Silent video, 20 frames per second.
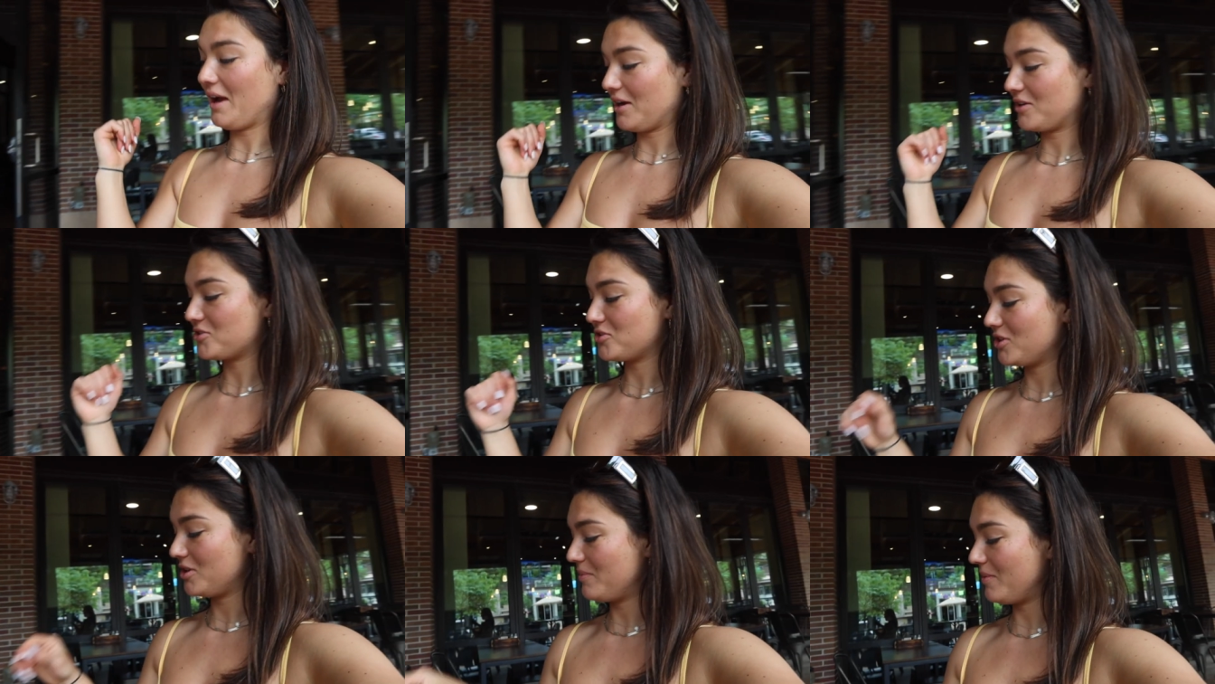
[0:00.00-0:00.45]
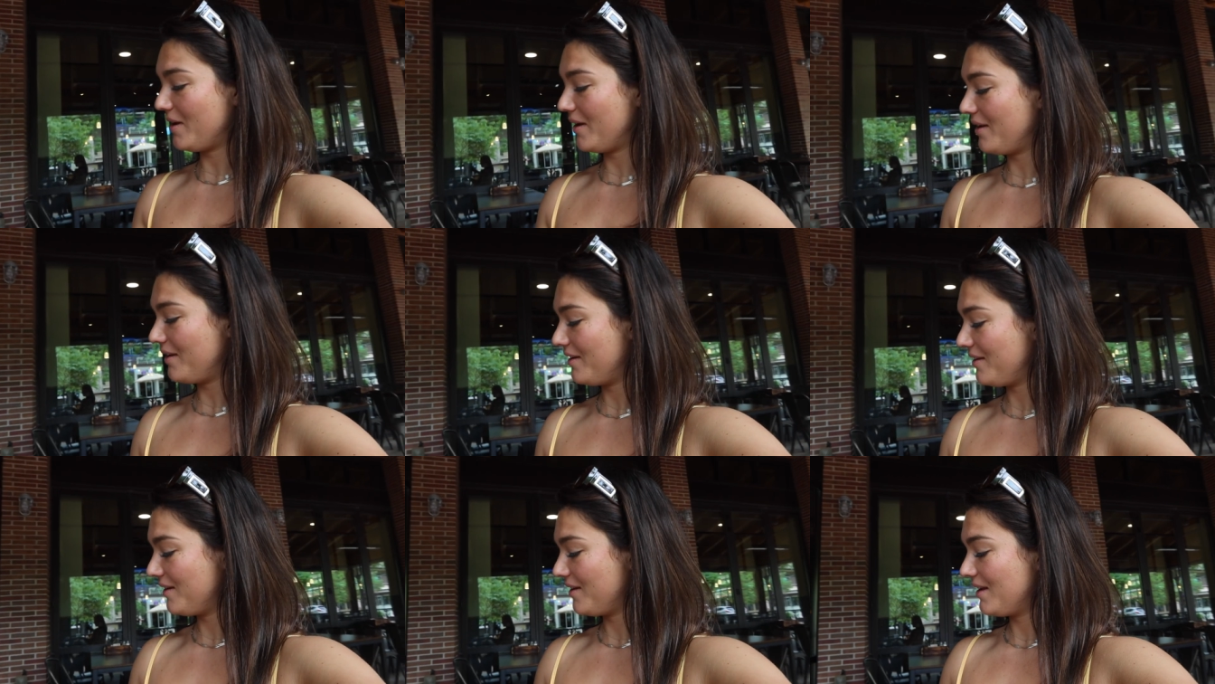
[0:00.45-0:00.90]
actually, but
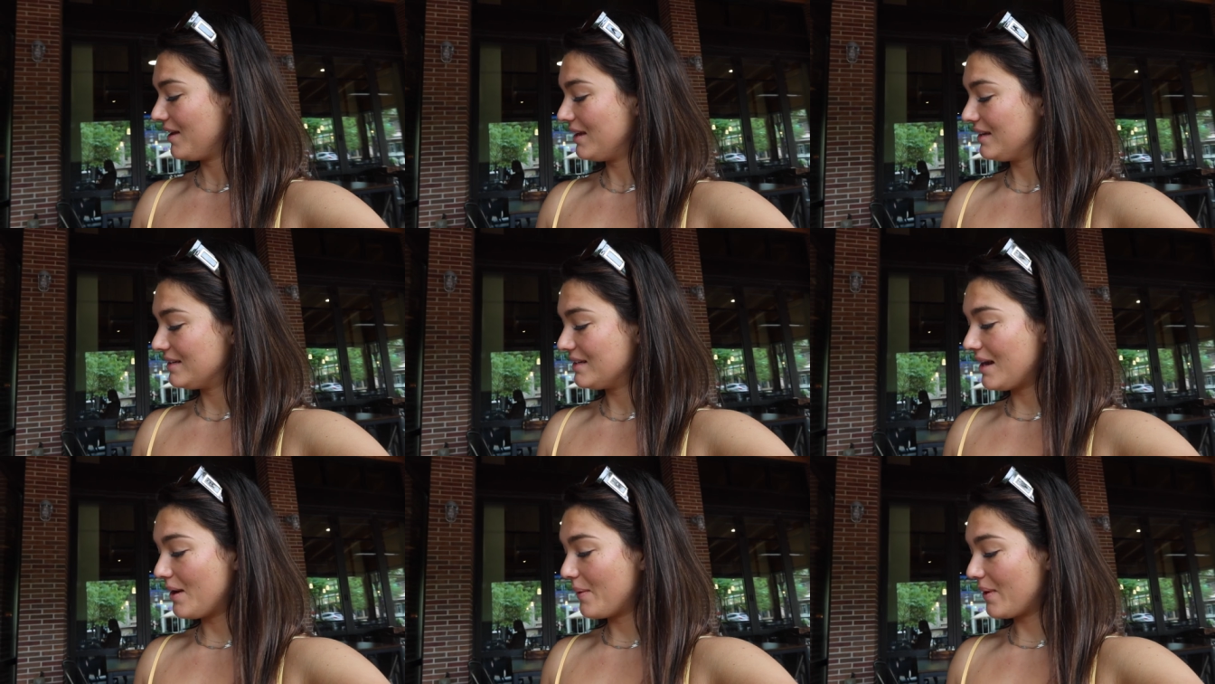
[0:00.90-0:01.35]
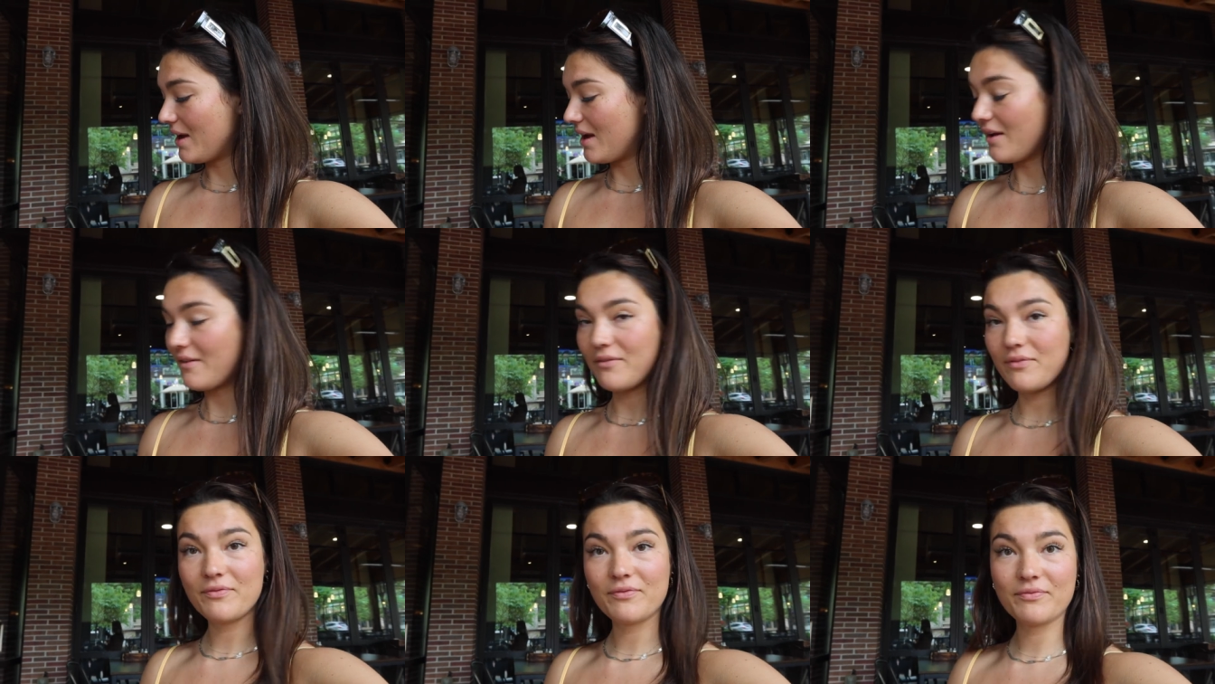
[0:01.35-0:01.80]
now we
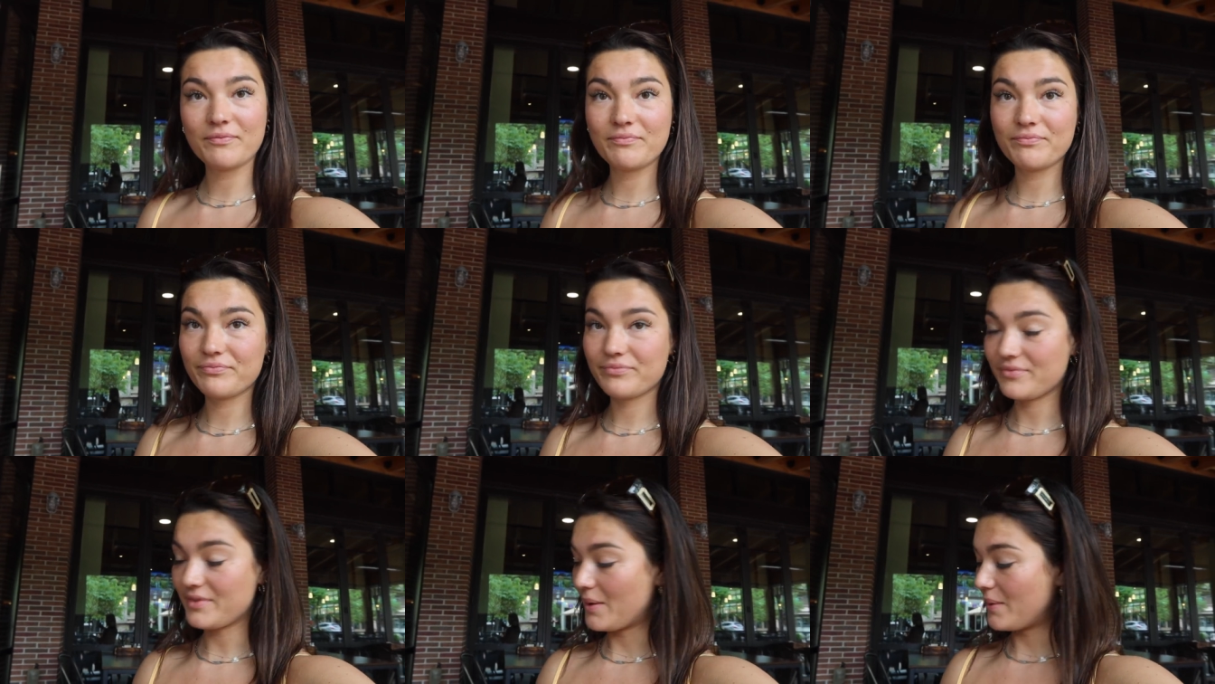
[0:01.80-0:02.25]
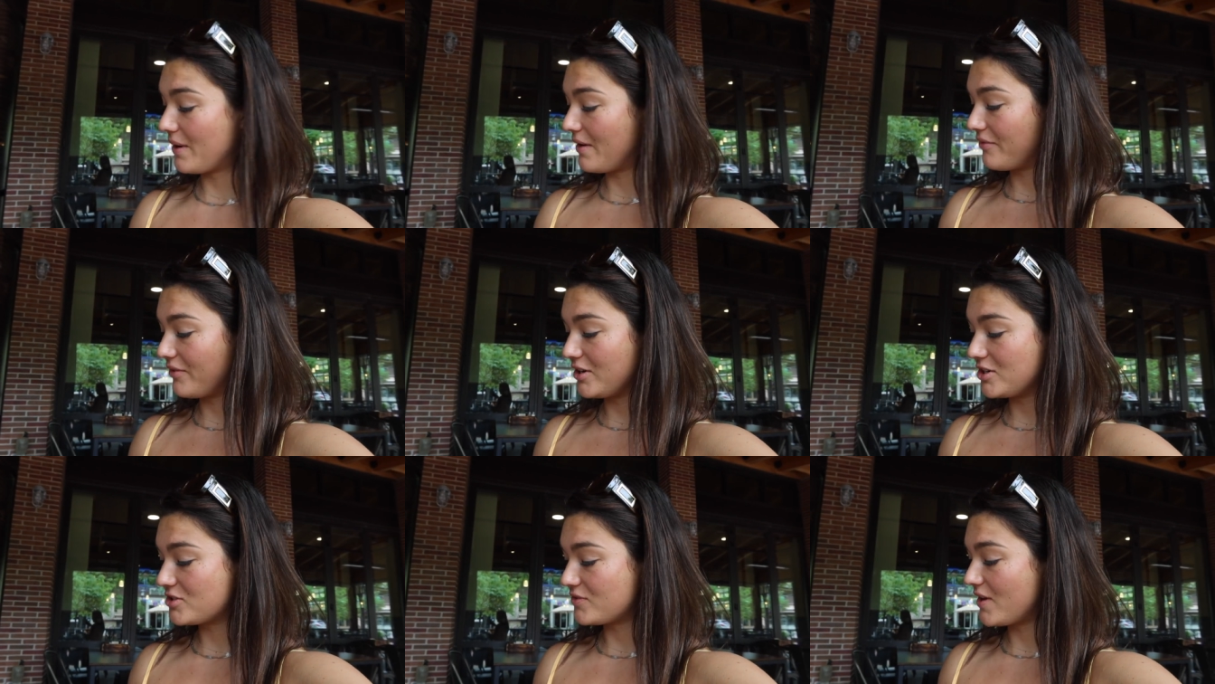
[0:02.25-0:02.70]
got now we got
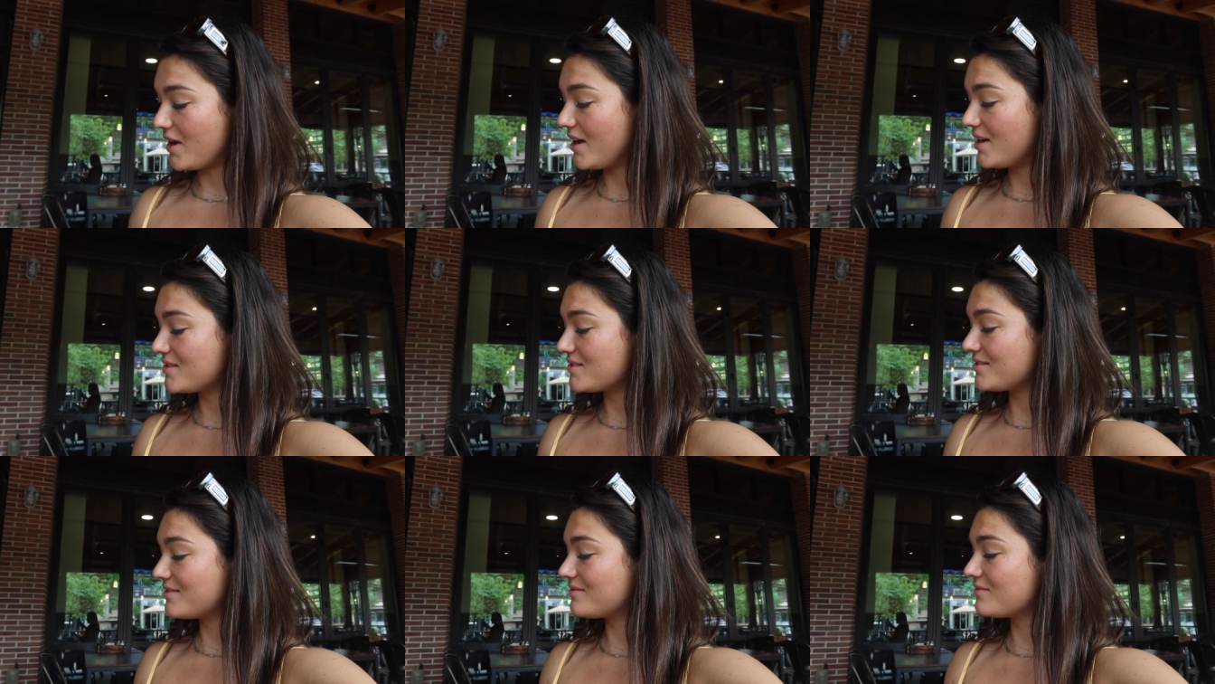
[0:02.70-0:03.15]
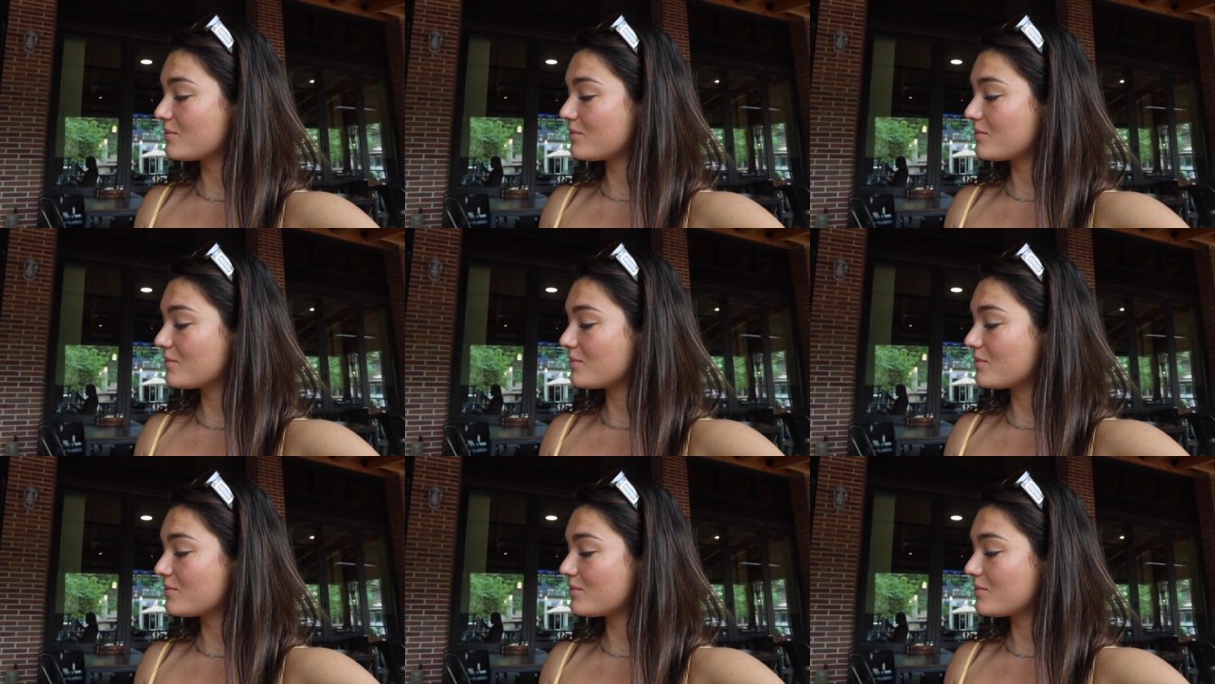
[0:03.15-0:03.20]
french fries